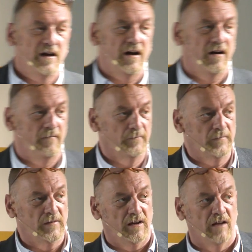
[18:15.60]

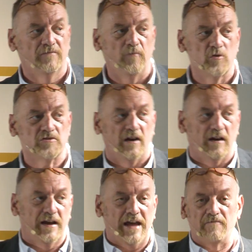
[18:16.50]
unfortunately,
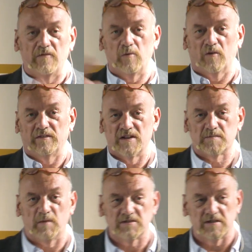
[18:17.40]
like everybody in
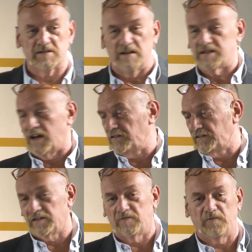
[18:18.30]
this business, they tell you
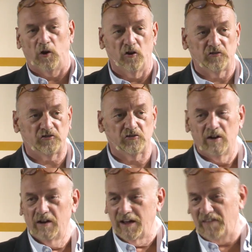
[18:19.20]
they're the first
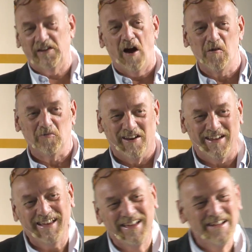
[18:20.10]
and the
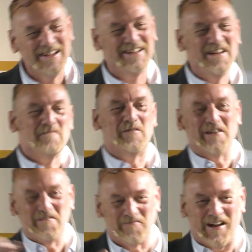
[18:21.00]
only.
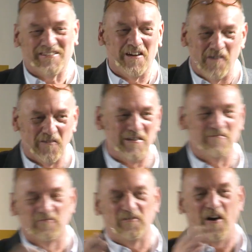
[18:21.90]
But in fact, they're only
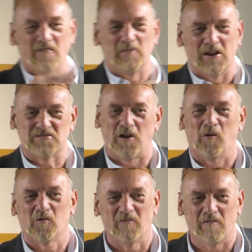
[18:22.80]
5 minutes
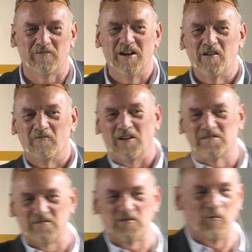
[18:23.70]
old
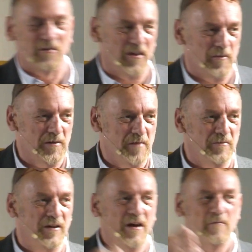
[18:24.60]
relative to all the other
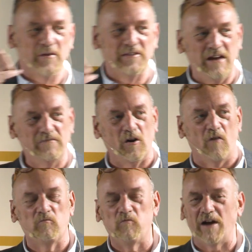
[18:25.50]
people. But they've got
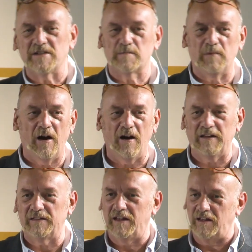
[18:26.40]
right
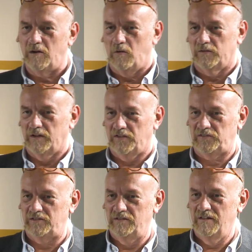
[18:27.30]
behind the EU on
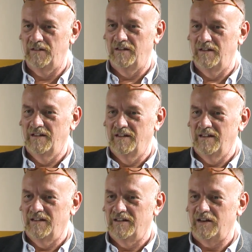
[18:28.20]
this.
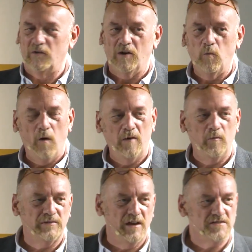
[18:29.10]
Now, why
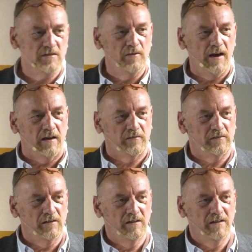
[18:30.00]
would they do that?